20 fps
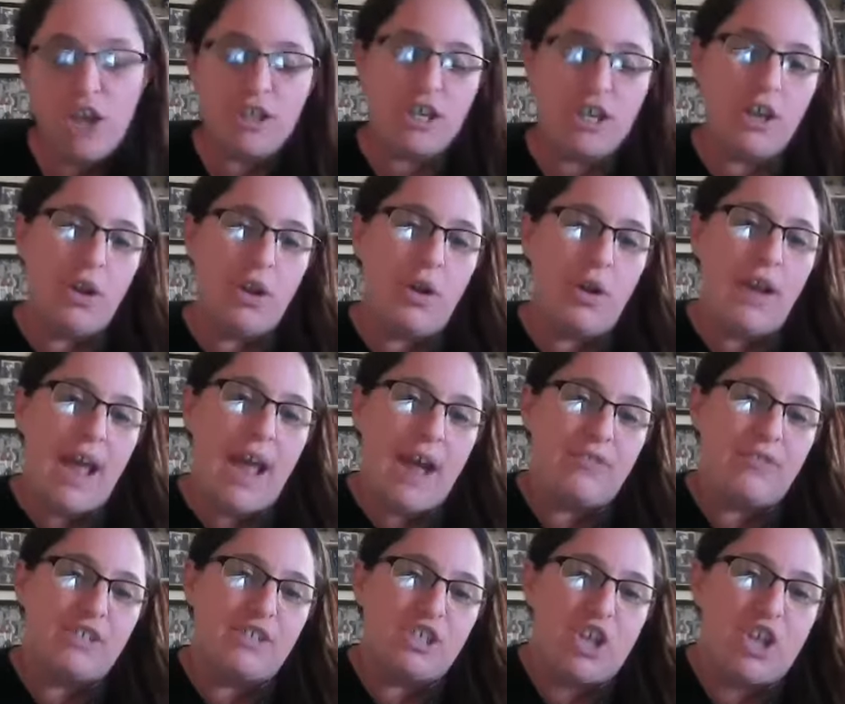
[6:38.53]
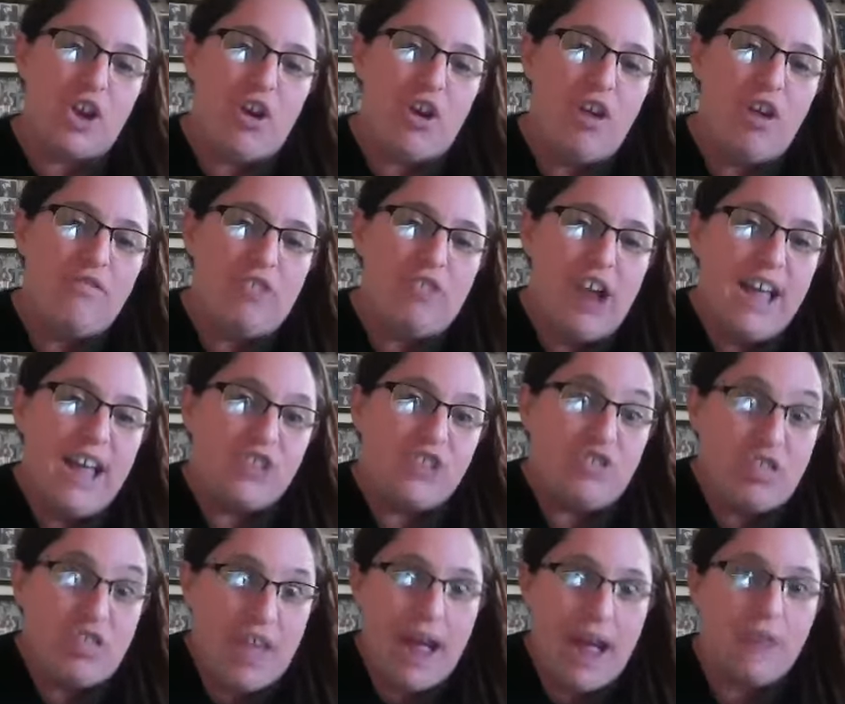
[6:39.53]
So you only have to turn over an
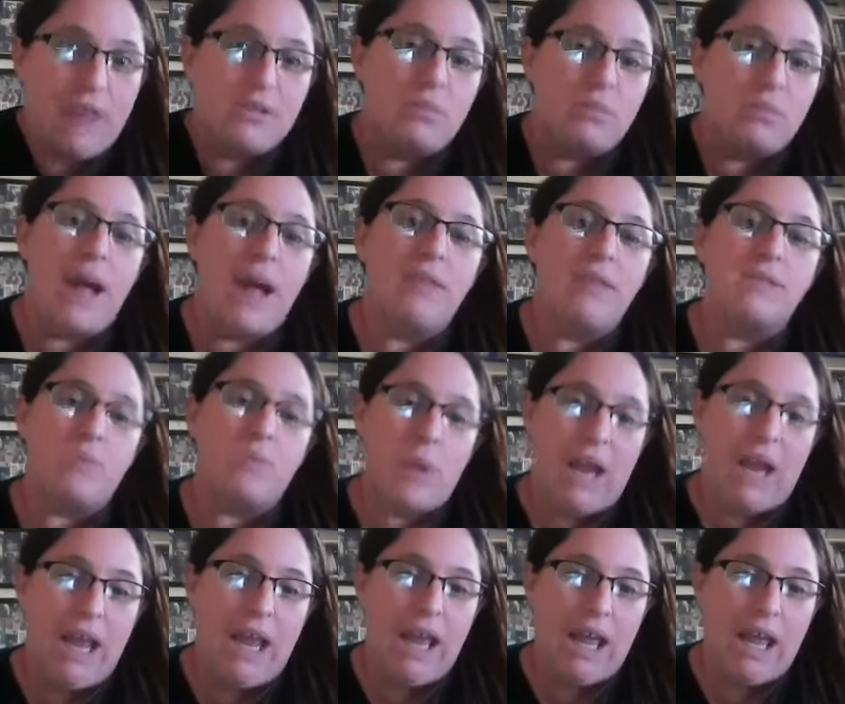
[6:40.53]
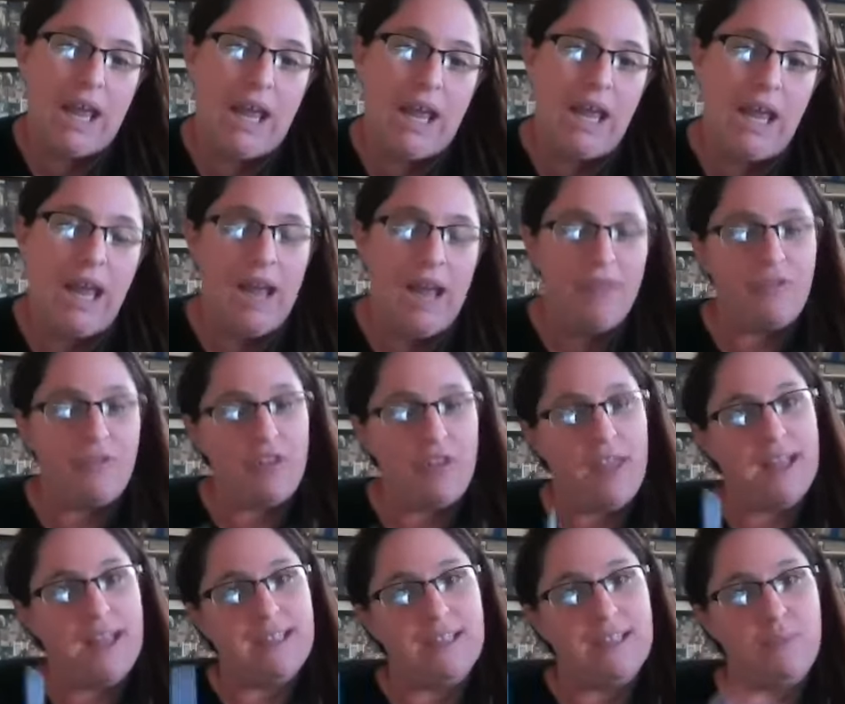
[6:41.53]
extra £1,000 a week for
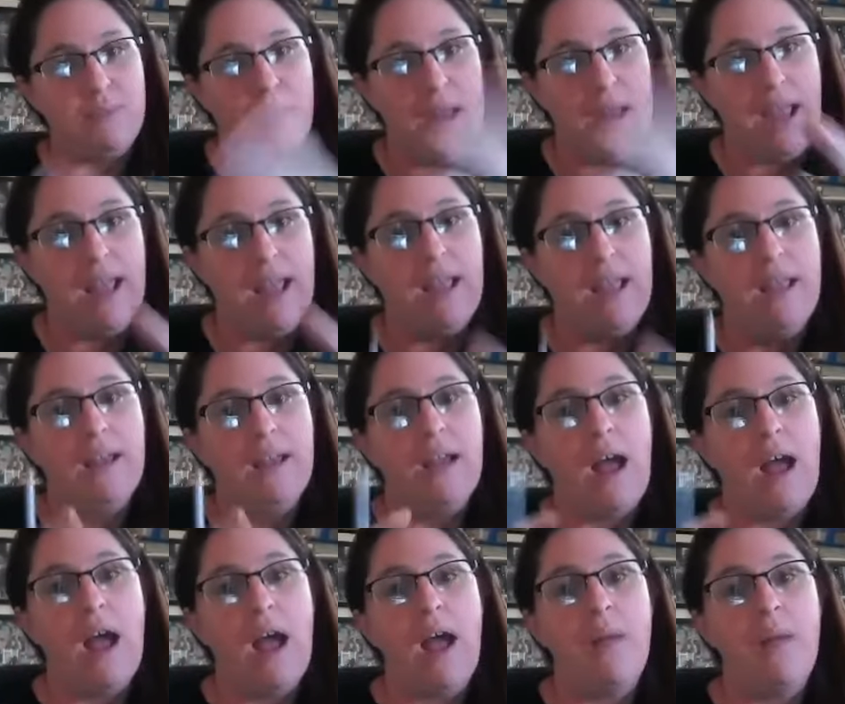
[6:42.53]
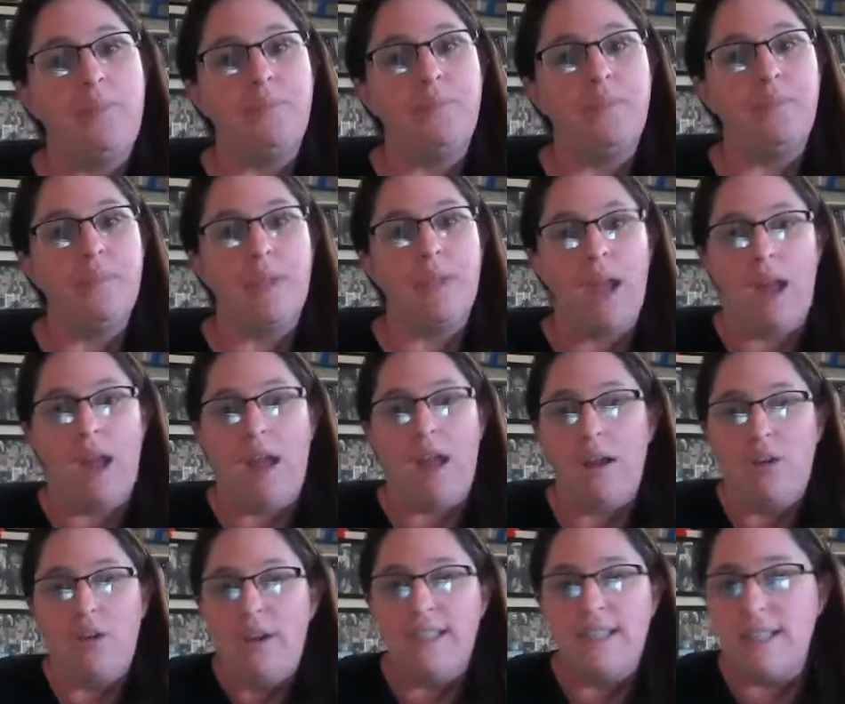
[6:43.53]
that to be a
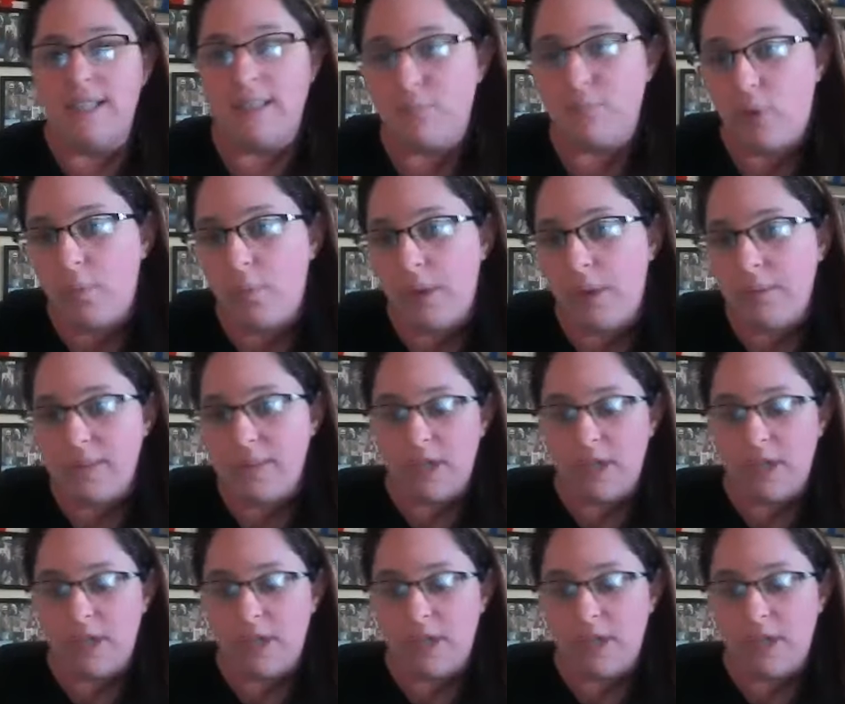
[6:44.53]
non-existent problem.